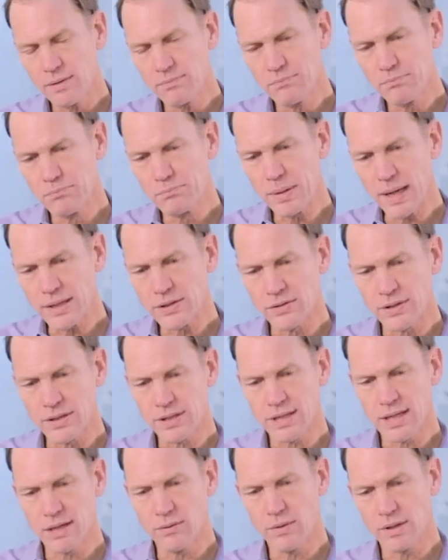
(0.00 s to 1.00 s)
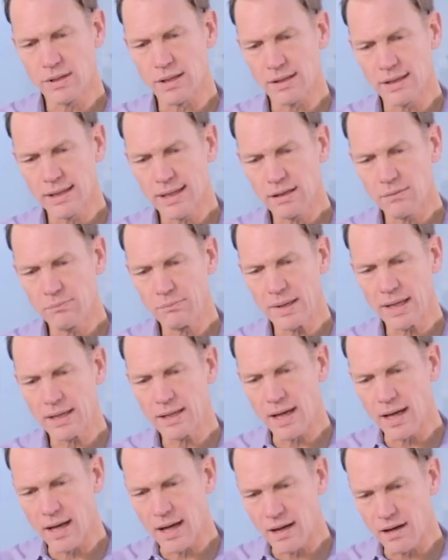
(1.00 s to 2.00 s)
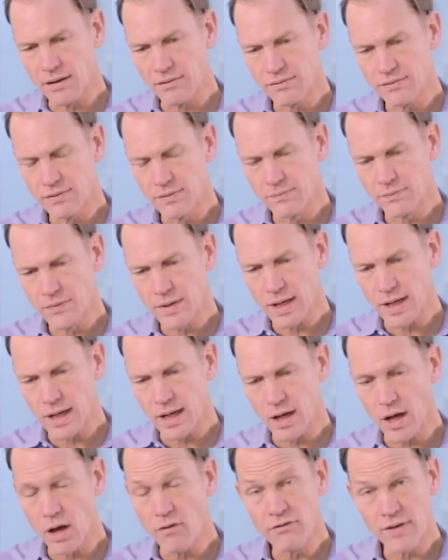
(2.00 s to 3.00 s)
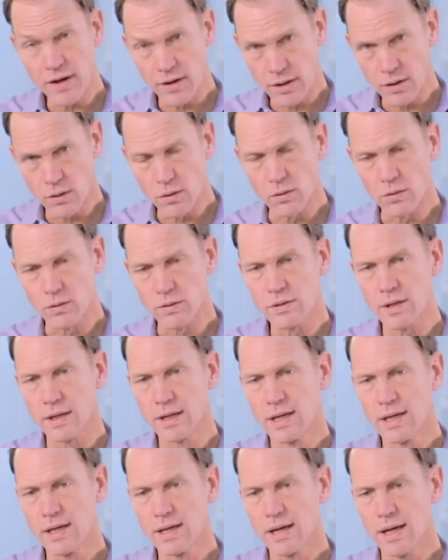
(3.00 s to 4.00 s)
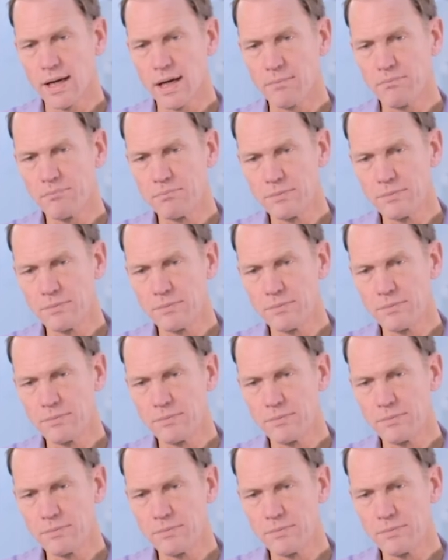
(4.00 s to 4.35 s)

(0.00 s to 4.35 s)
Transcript: we buttressed it with a little bit of uh, very old uh,